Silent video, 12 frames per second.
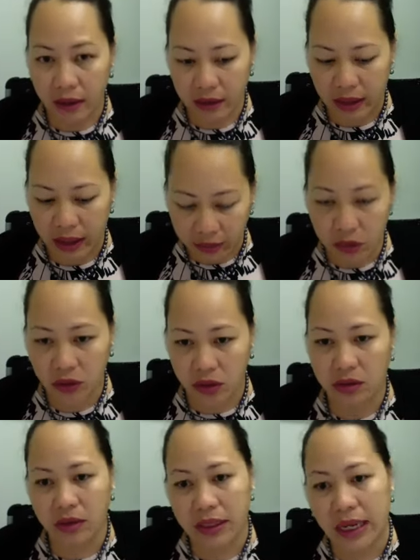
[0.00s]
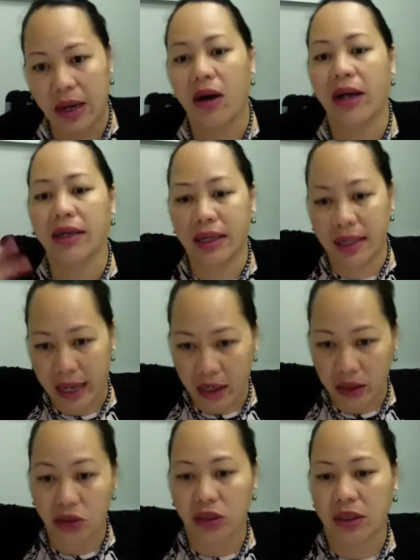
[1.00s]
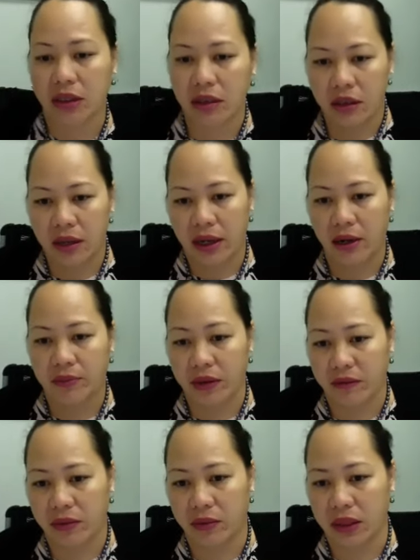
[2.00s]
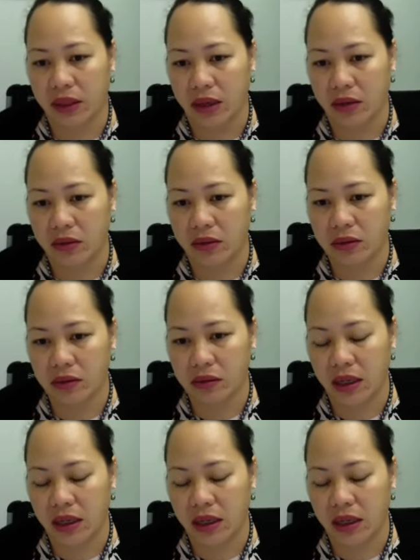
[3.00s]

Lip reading: I'm good. Now I can actually help everyone else.